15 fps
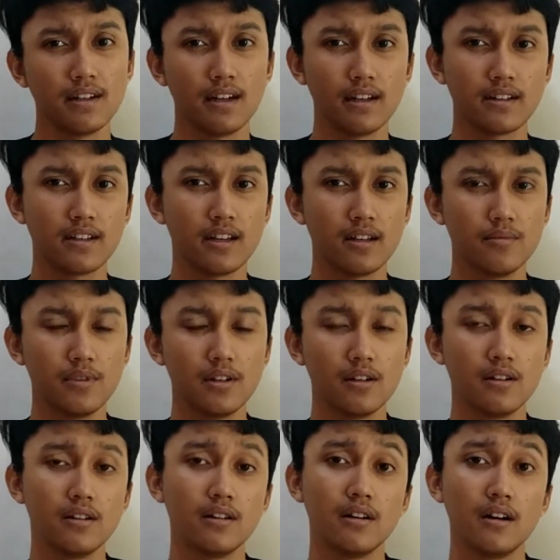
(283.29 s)
It can be
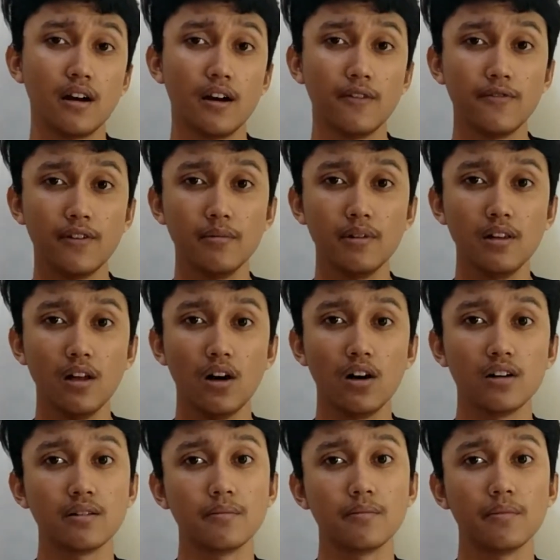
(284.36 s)
available
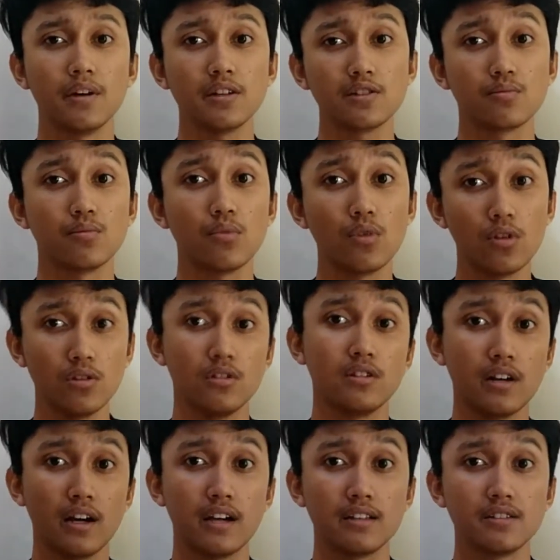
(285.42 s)
on a much smaller
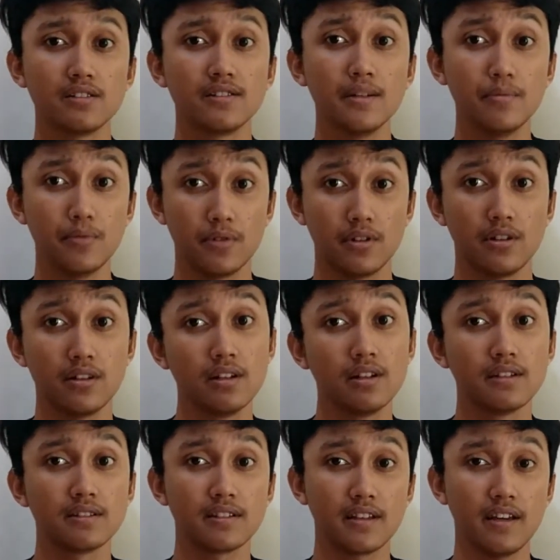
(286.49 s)
and cheaper
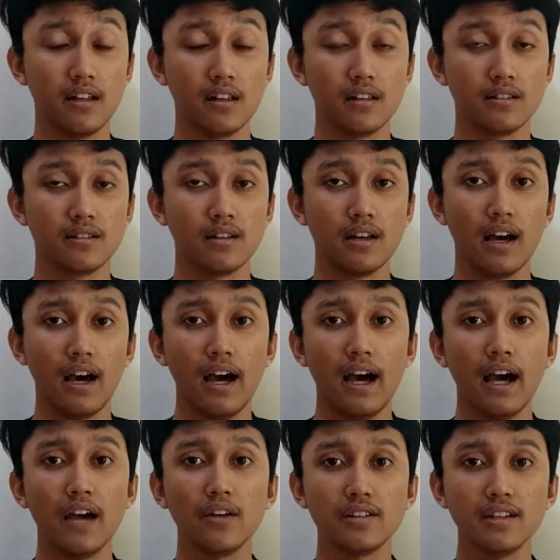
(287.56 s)
scale.
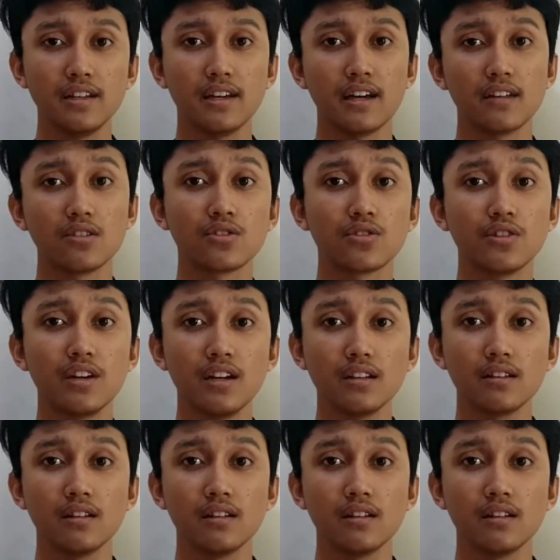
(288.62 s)
IoT can create